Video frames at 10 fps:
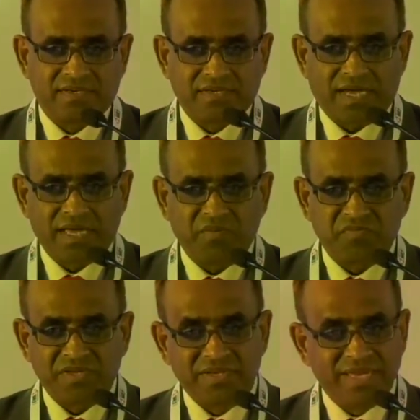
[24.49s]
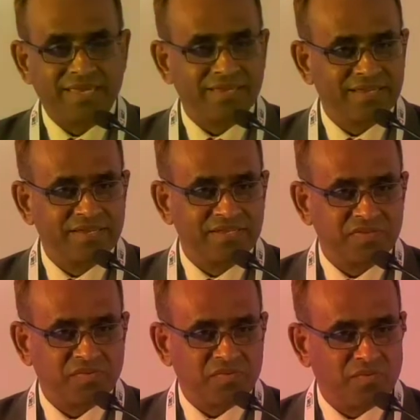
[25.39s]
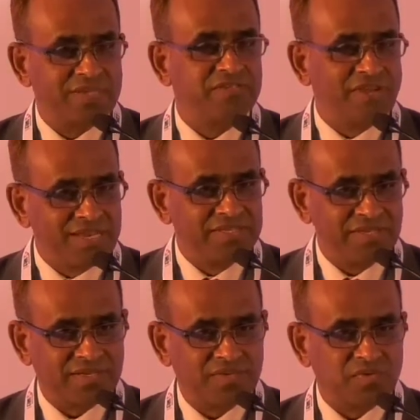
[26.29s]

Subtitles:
time of the day is quite challenging